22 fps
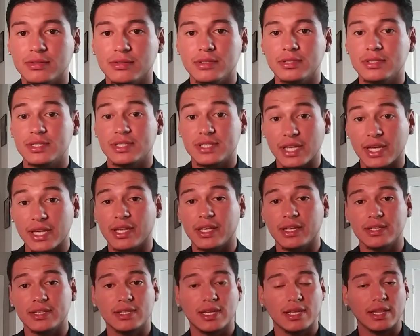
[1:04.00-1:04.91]

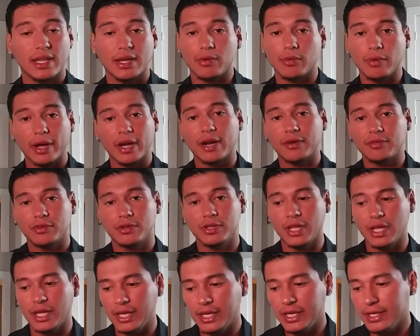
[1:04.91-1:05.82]
seconds, like right after
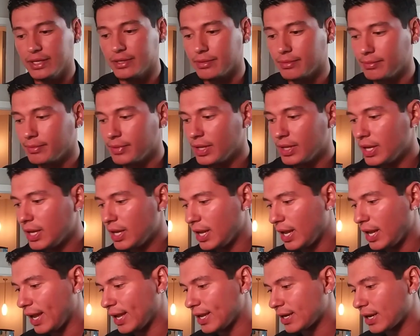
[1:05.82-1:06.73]
they eat them.
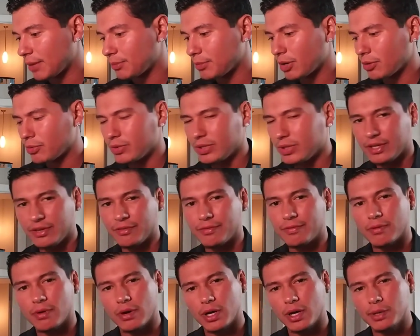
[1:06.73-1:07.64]
And I'm not really
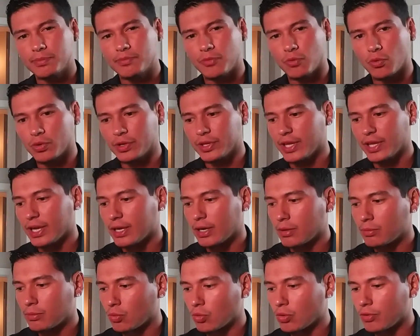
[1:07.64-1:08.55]
up for that.
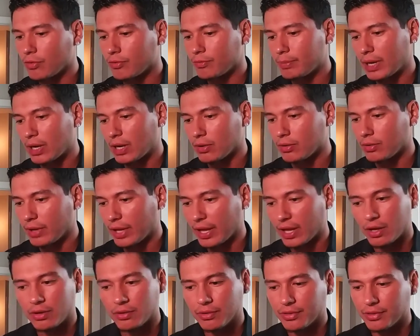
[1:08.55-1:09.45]
I'm more about
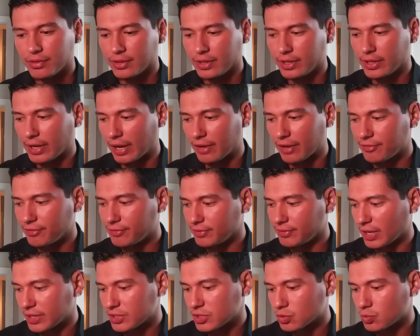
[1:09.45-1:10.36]
health, and I,
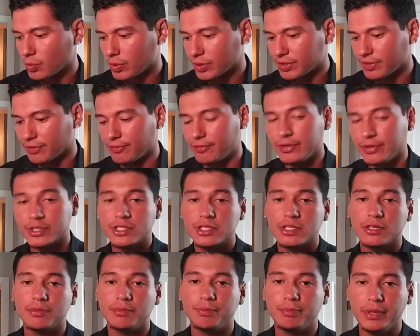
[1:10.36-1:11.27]
I just want the
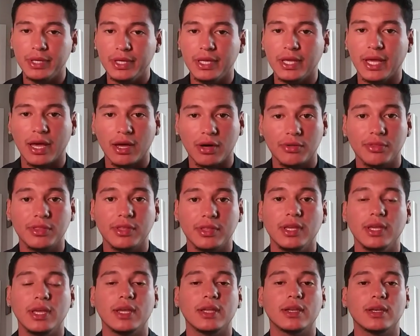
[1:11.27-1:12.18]
fish to be
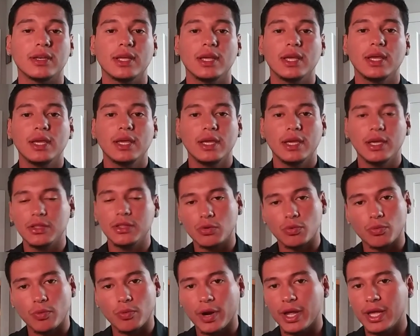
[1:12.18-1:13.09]
healthy and in
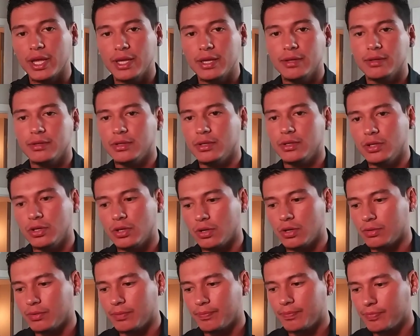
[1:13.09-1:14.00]
the right, you
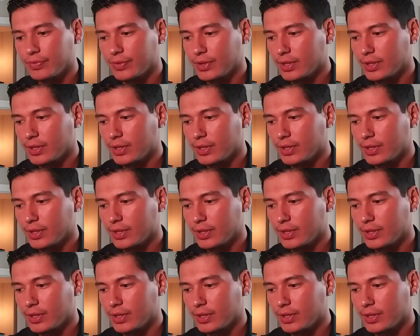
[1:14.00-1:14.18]
know,